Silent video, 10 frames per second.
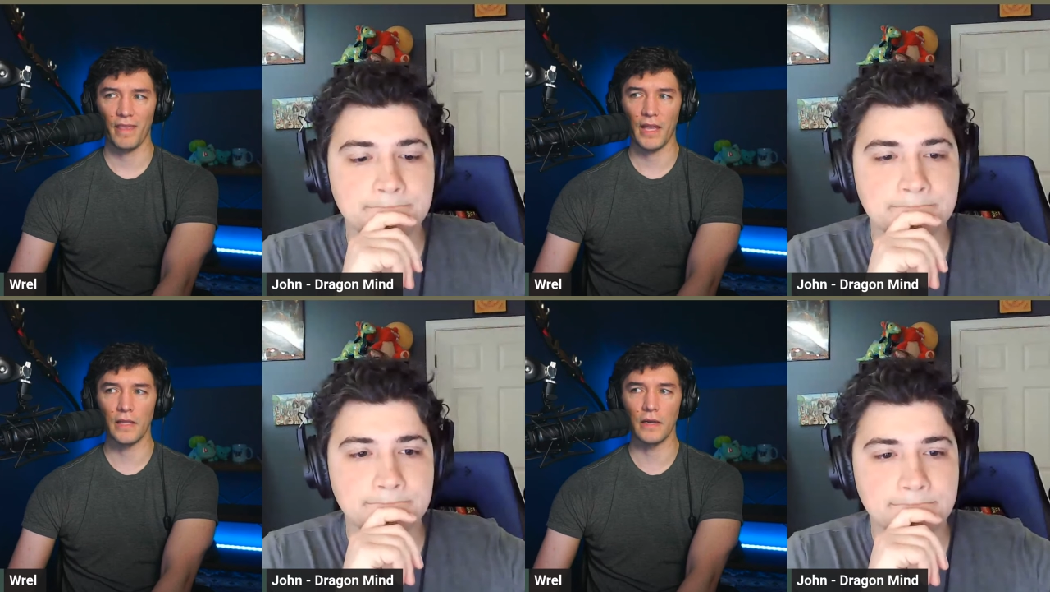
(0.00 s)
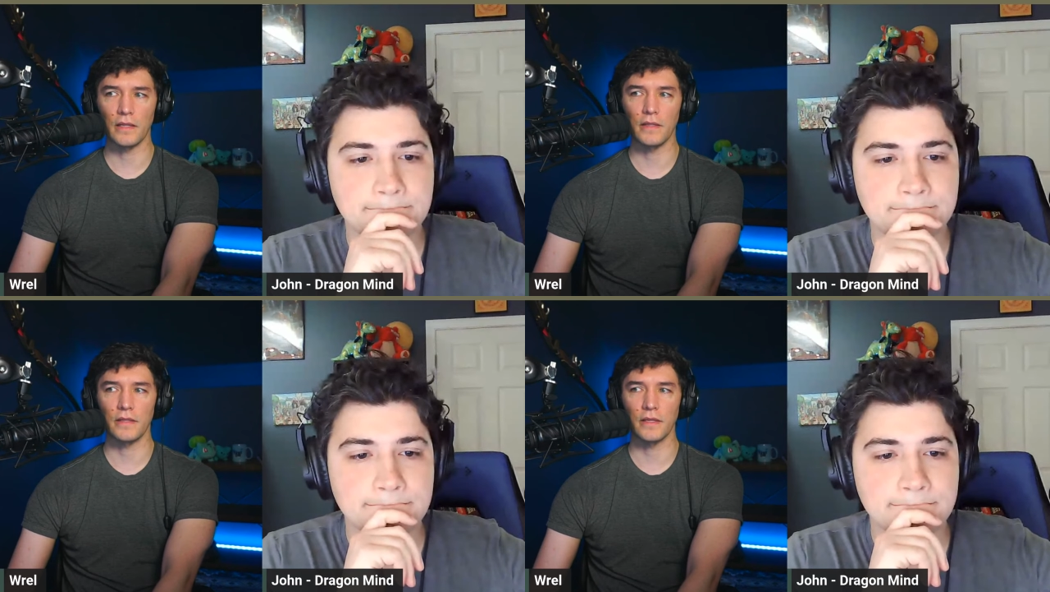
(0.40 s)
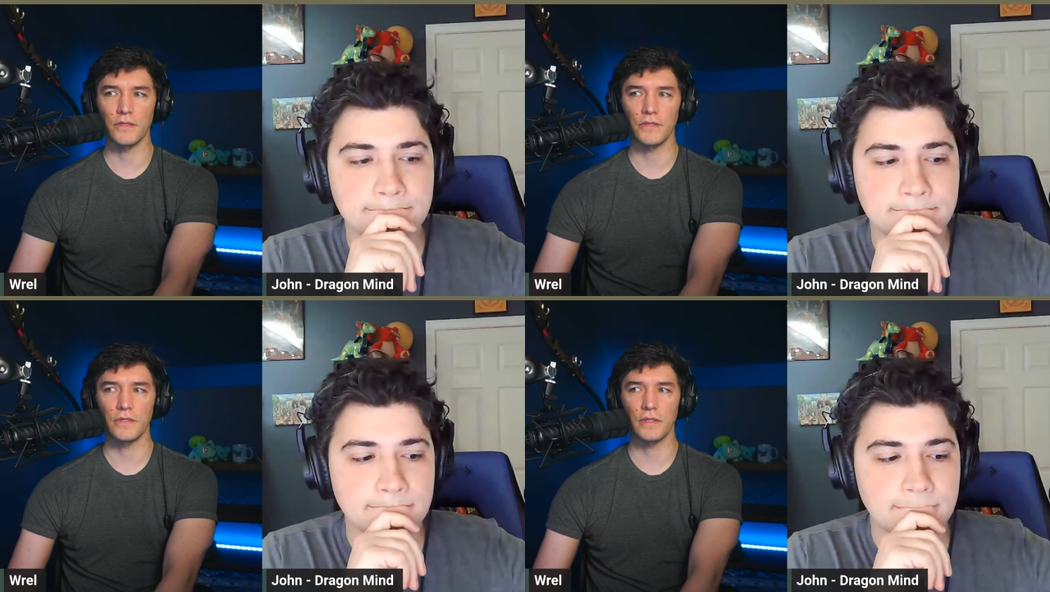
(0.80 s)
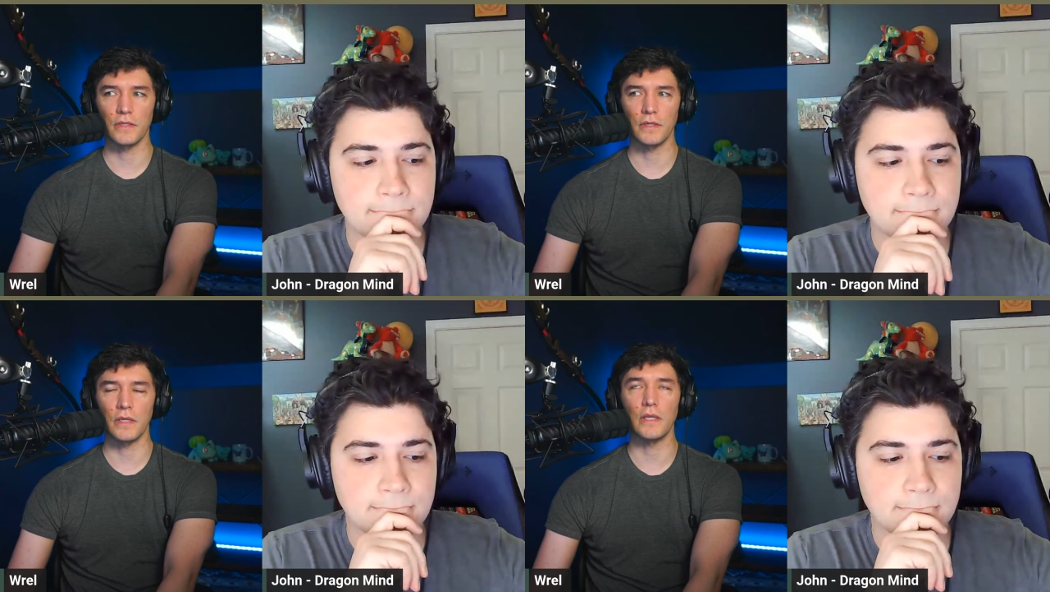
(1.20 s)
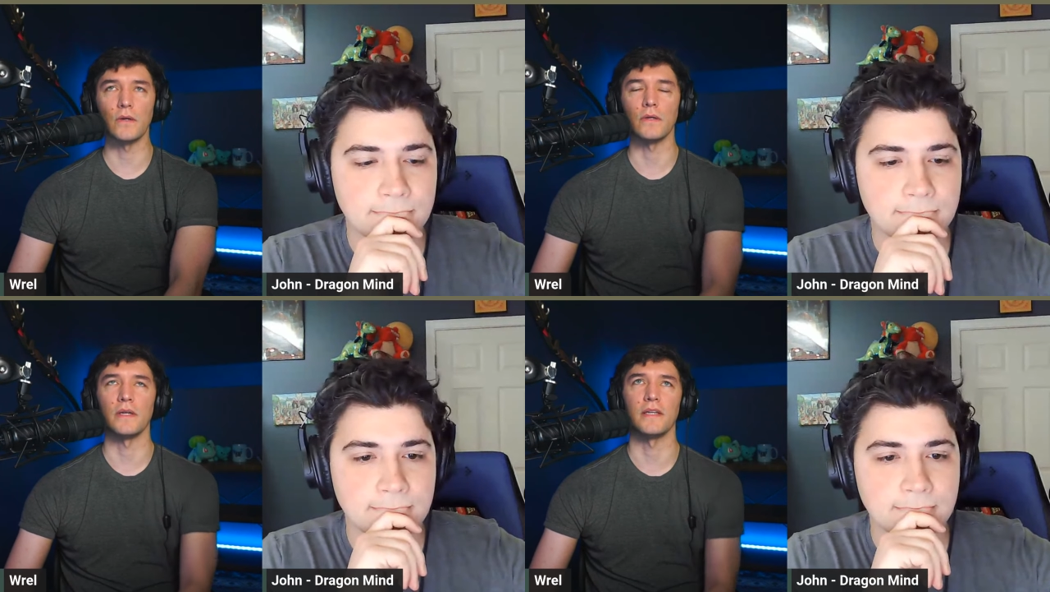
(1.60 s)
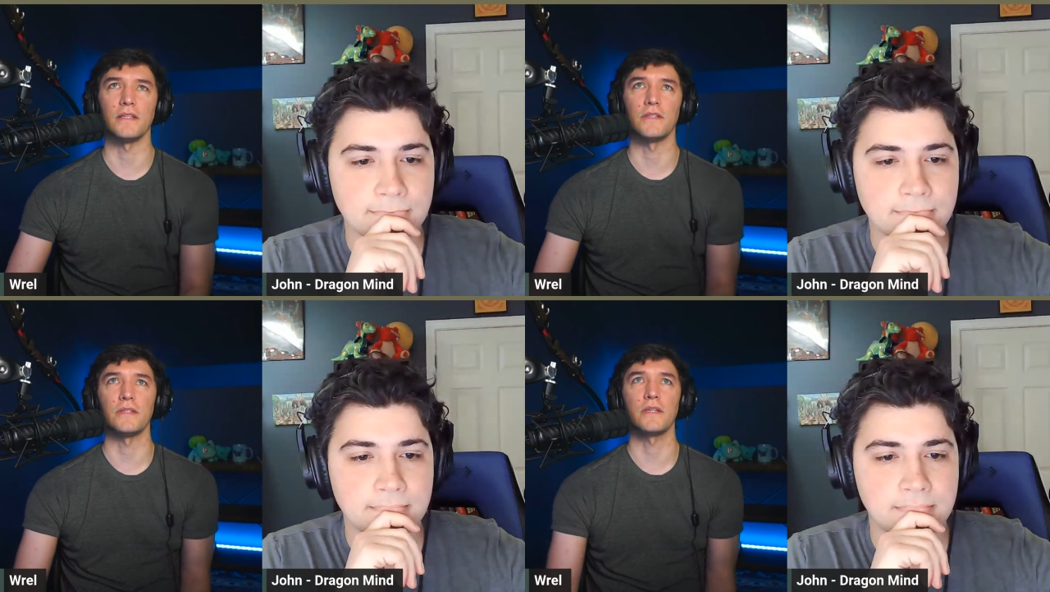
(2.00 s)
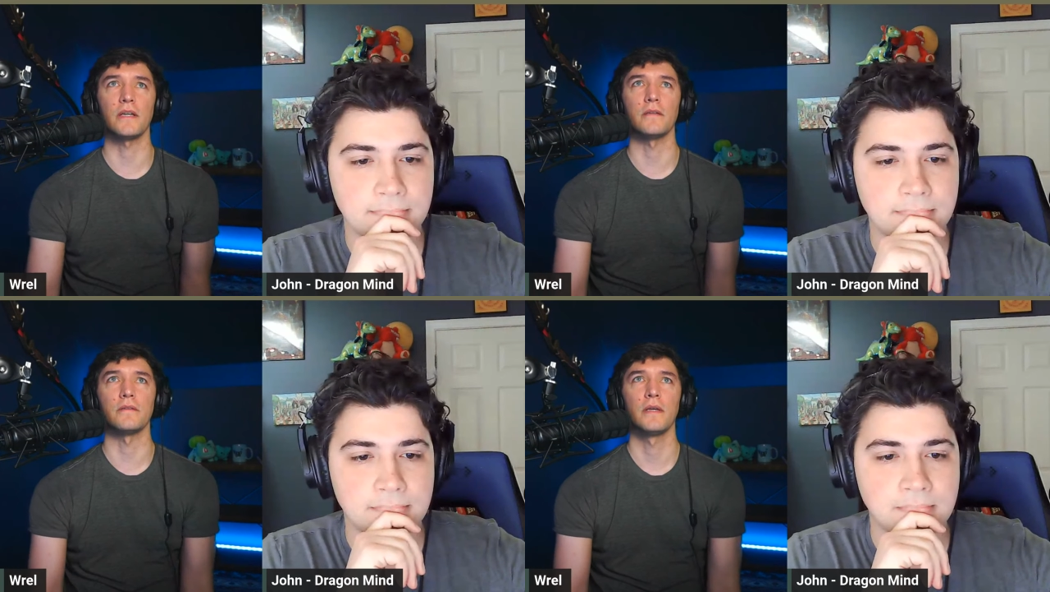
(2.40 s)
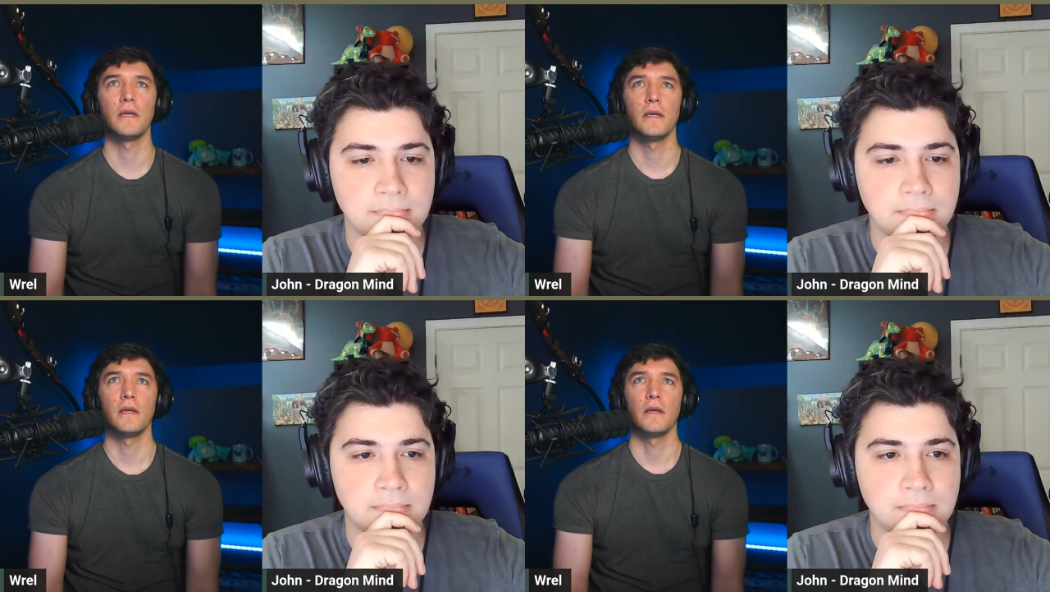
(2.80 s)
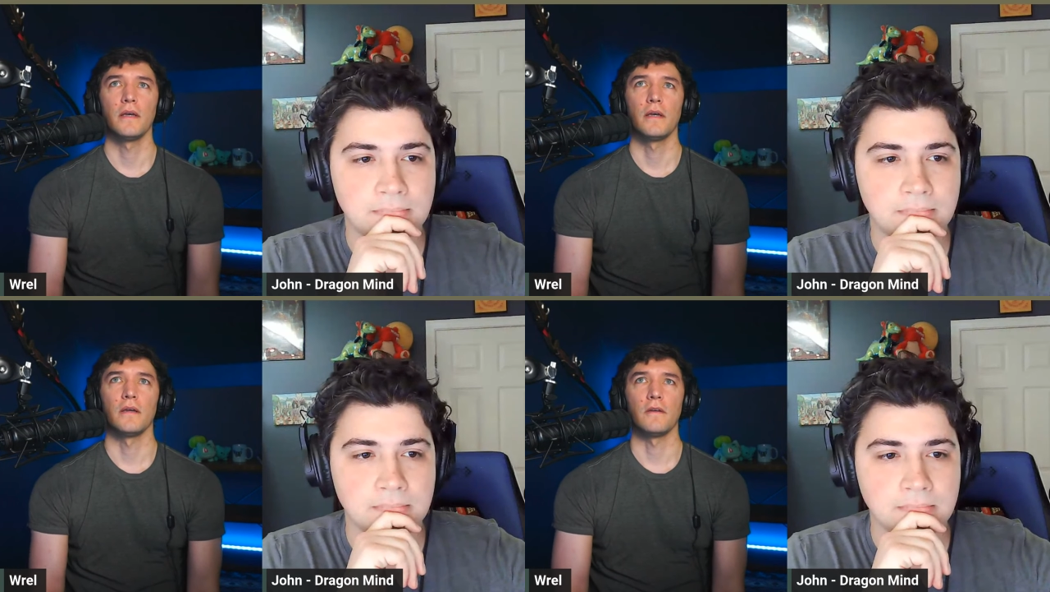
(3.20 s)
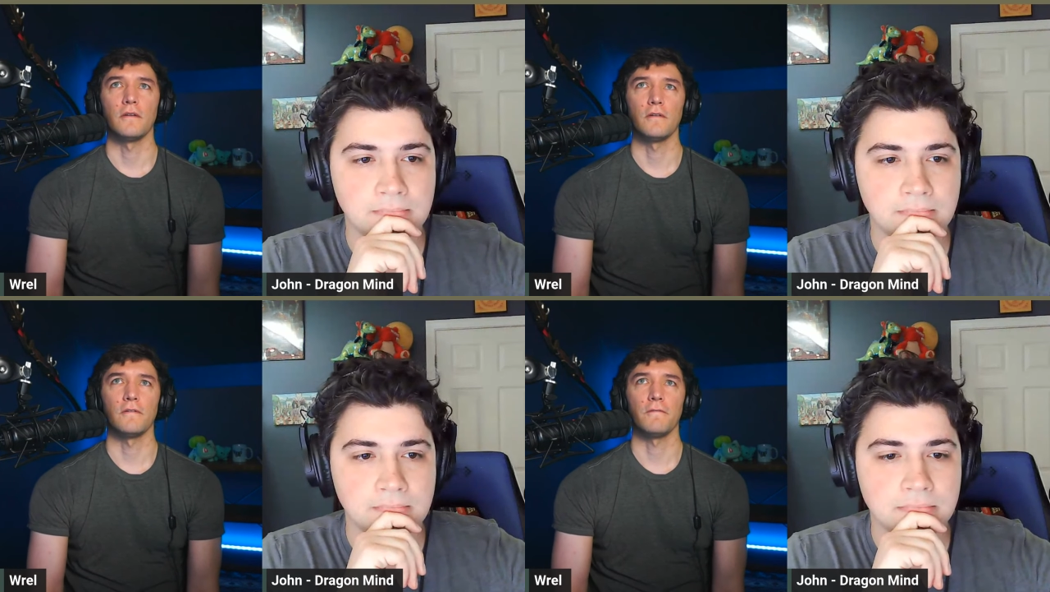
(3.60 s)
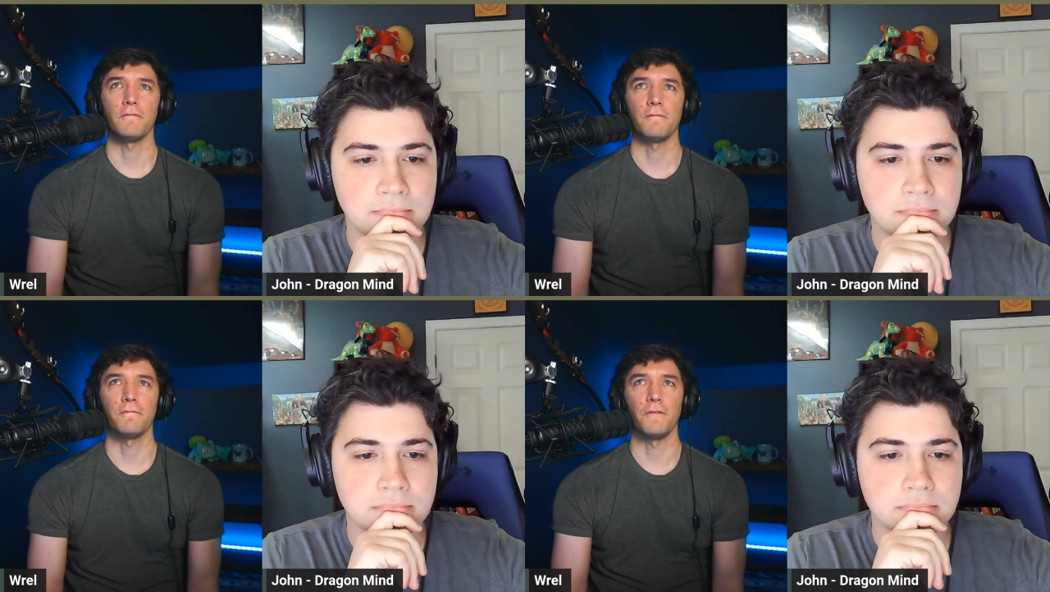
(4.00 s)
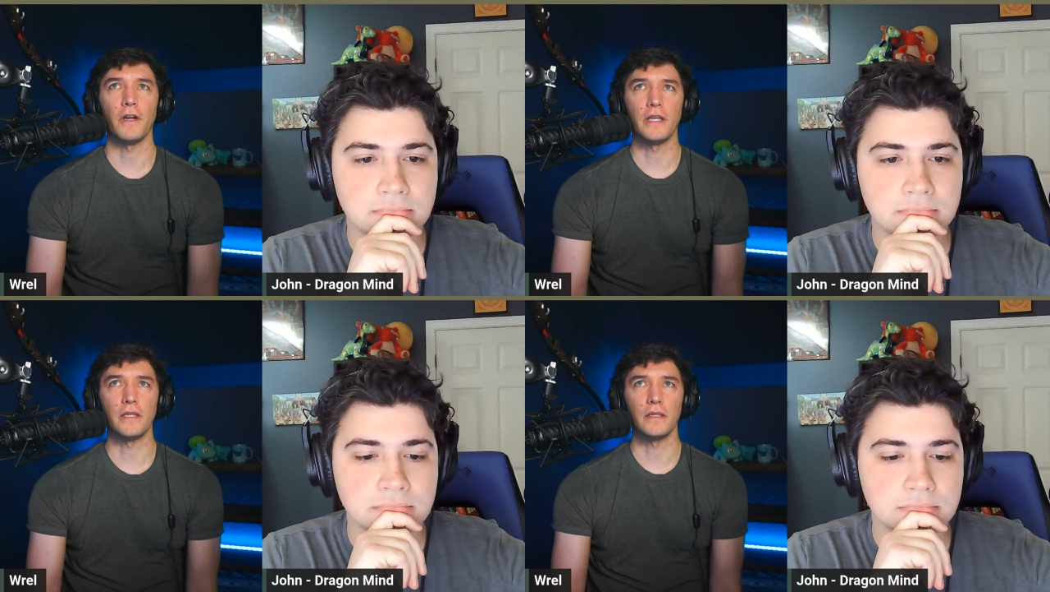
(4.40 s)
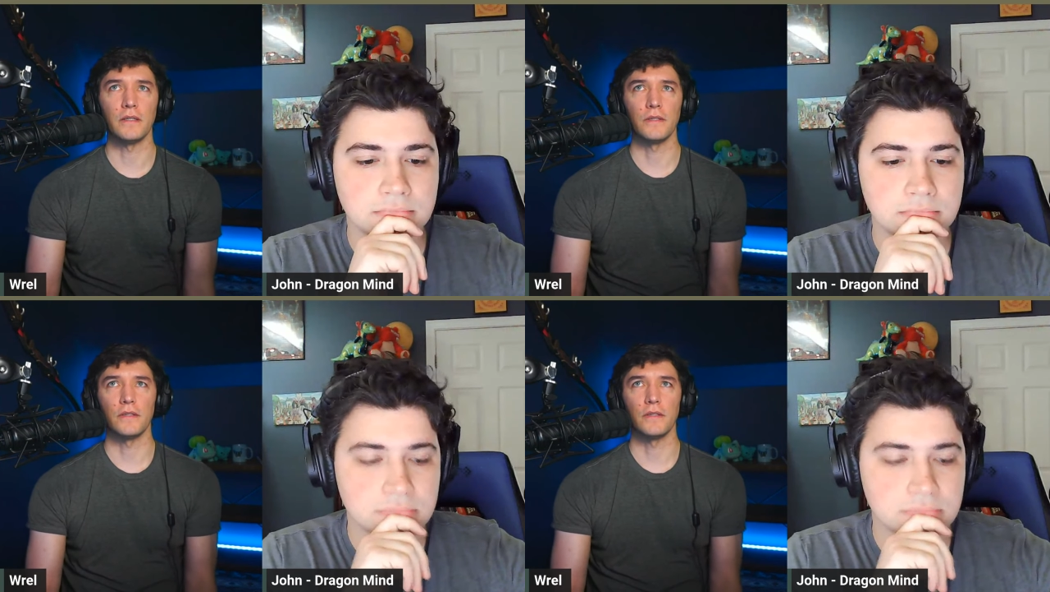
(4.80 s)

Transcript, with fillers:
Speaker 1: And I think that's, yeah, it's kind of funny